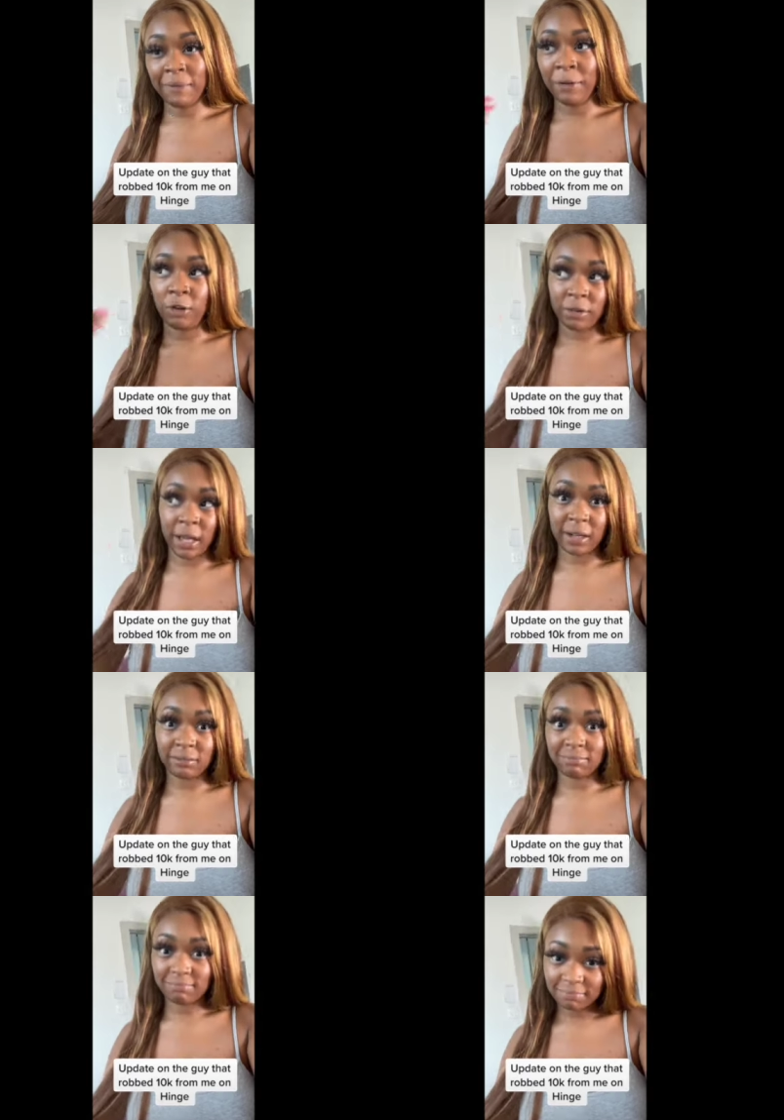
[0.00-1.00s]
Go for that.
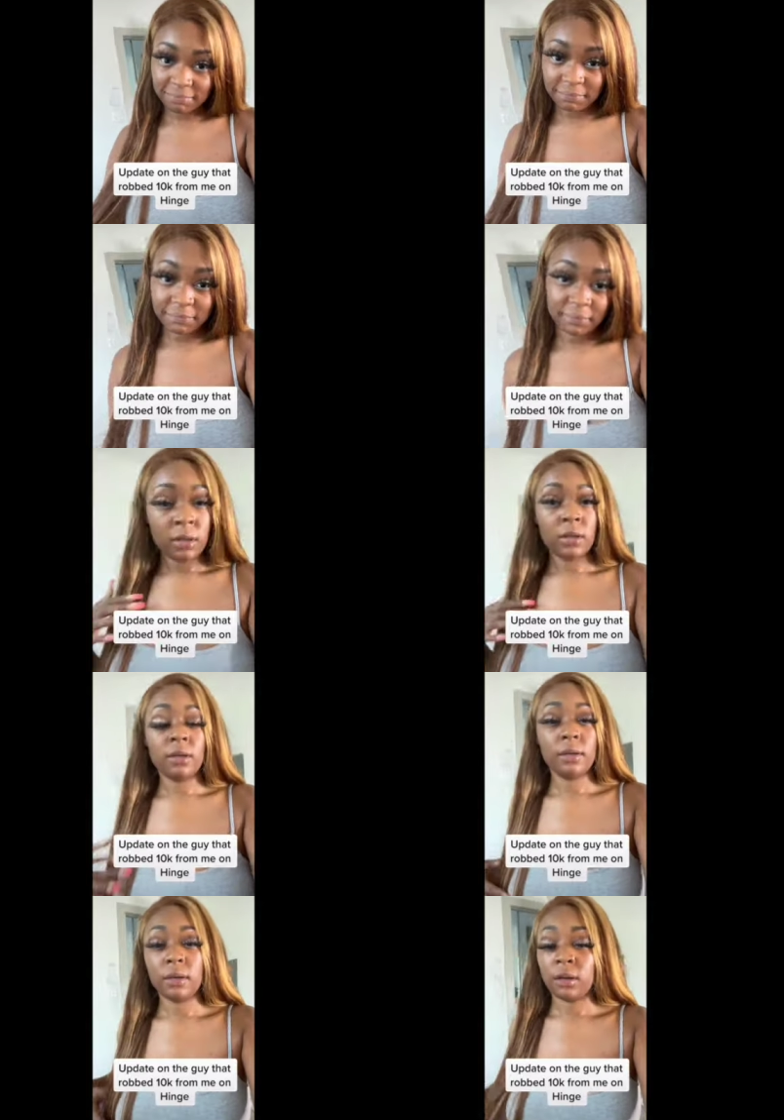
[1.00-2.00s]

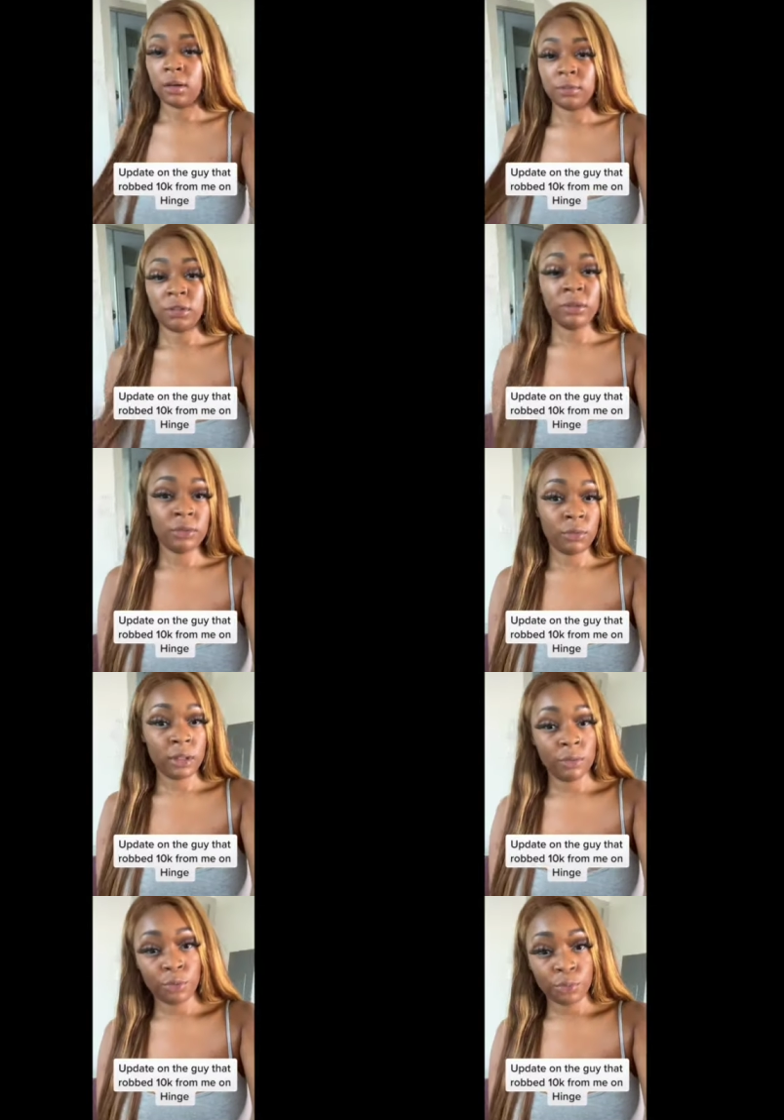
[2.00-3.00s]
Um, so we,
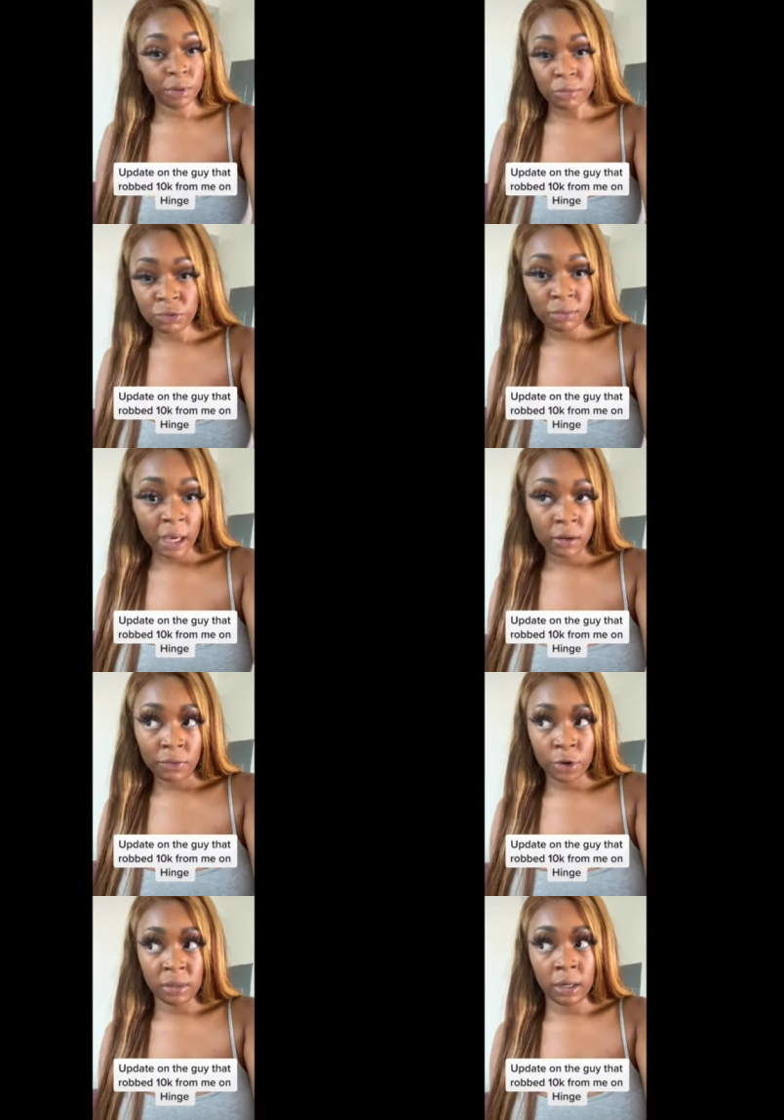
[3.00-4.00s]
we pretty much went back and
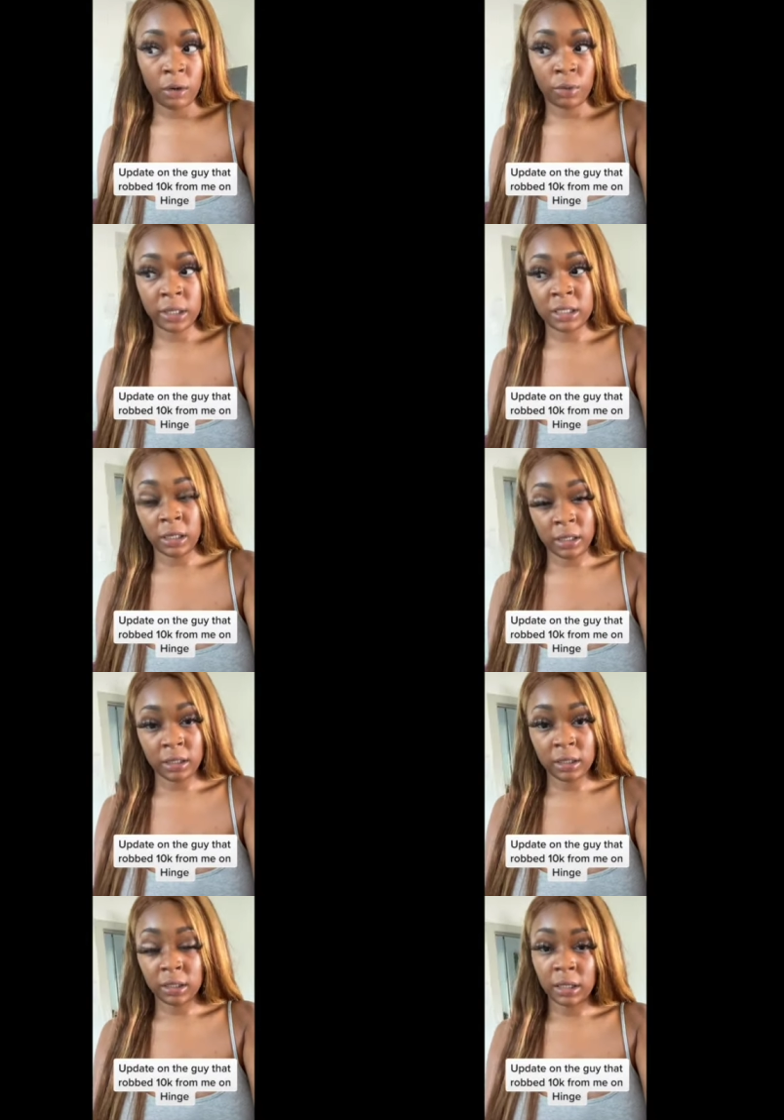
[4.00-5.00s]
forth about what he's
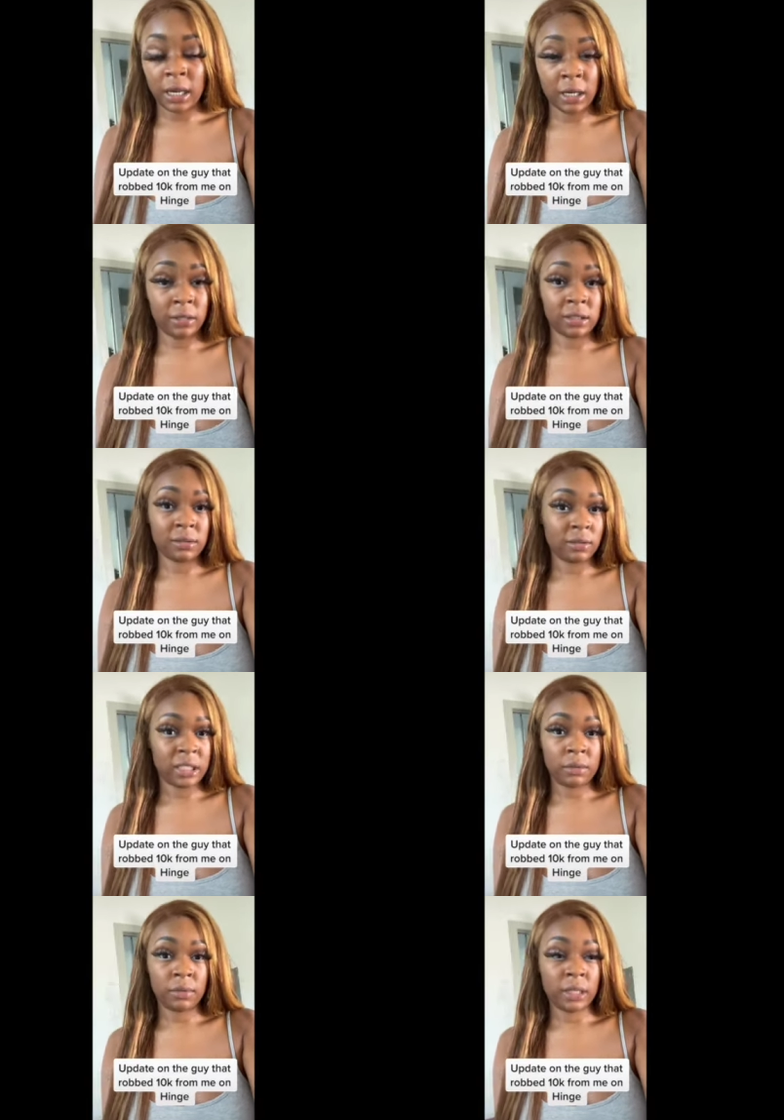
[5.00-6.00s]
done. He has
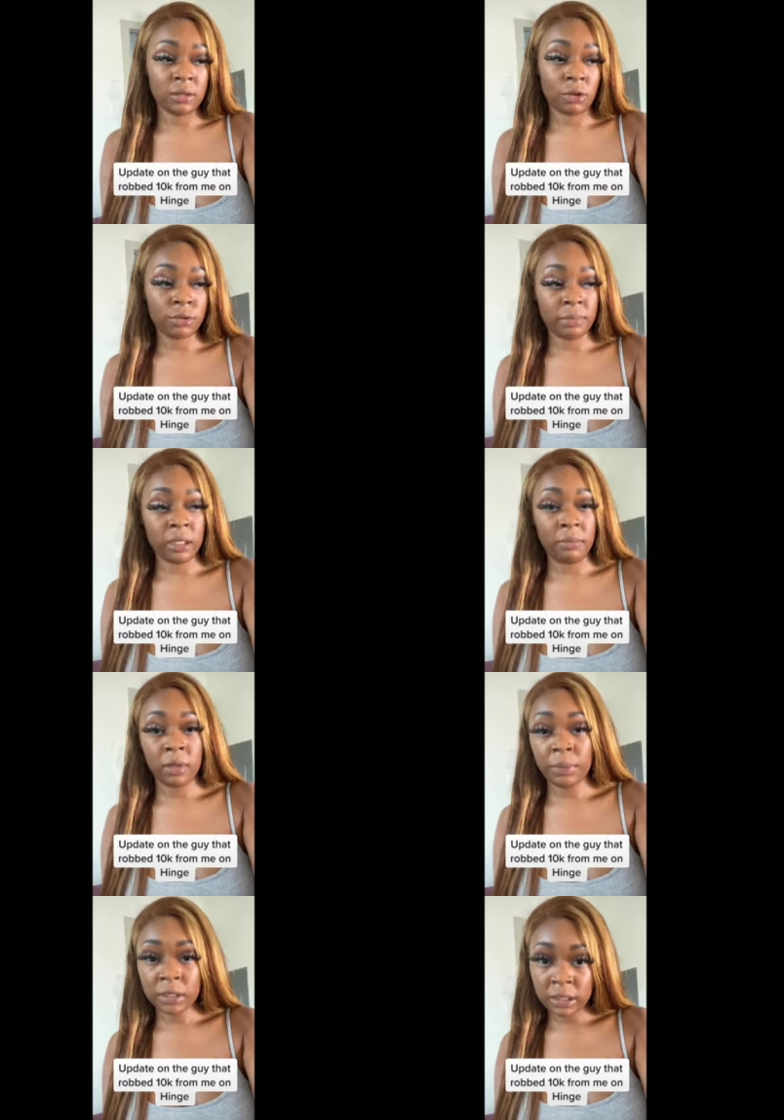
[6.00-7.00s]
he's he's known to be
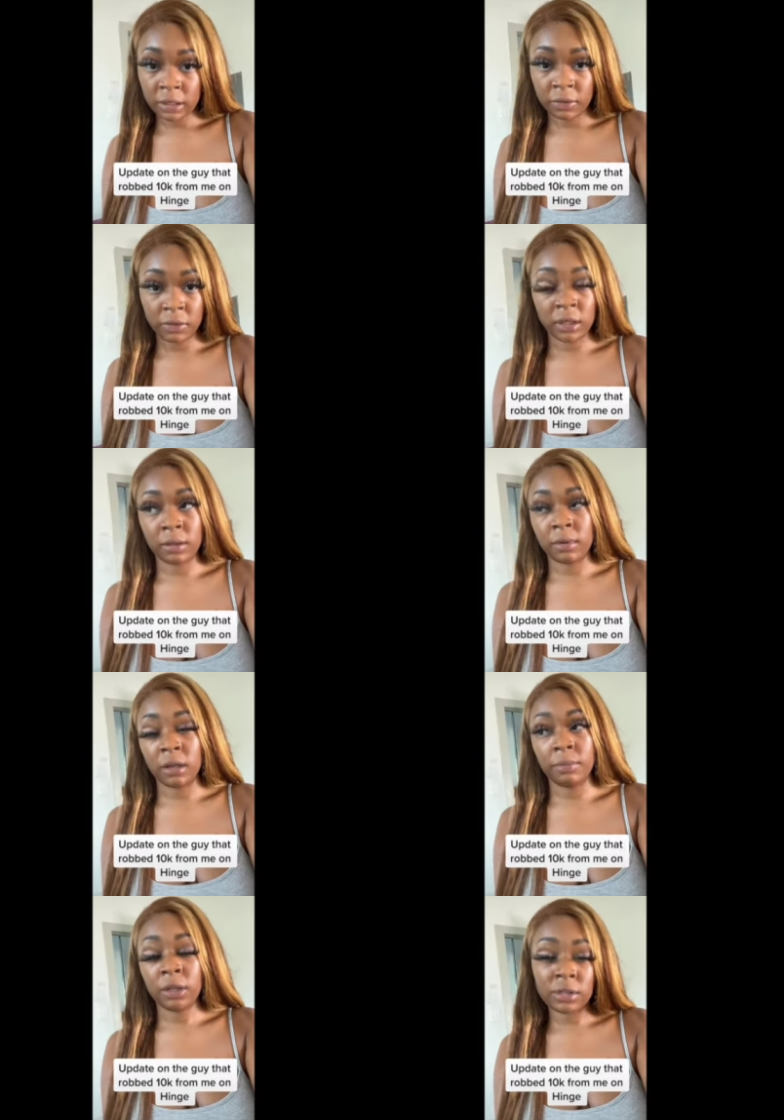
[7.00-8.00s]
manipulative,
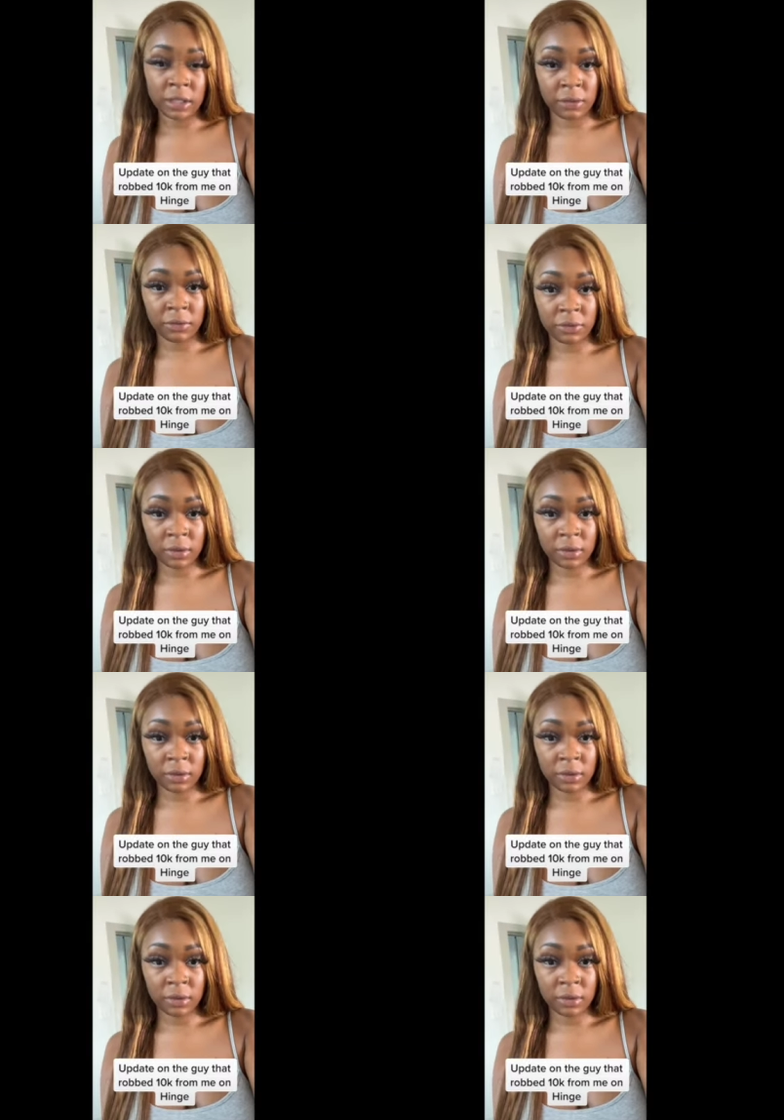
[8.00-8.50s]
uh, abusive.